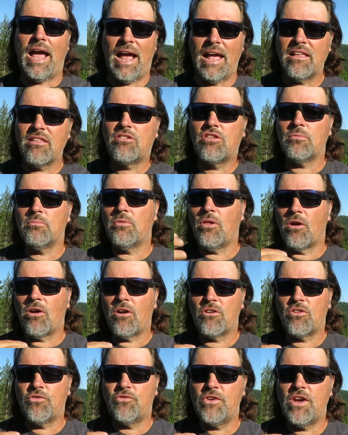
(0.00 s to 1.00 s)
and some
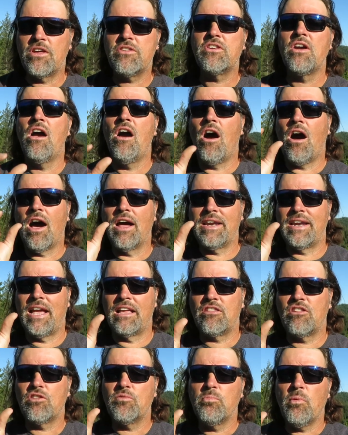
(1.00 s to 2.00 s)
large fish on
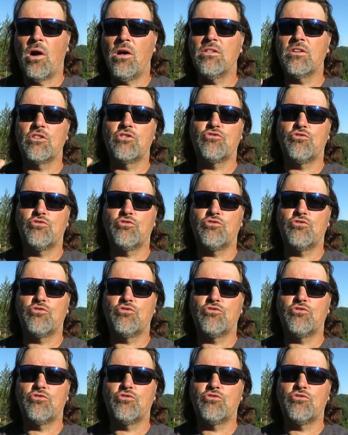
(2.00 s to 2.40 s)
that smaller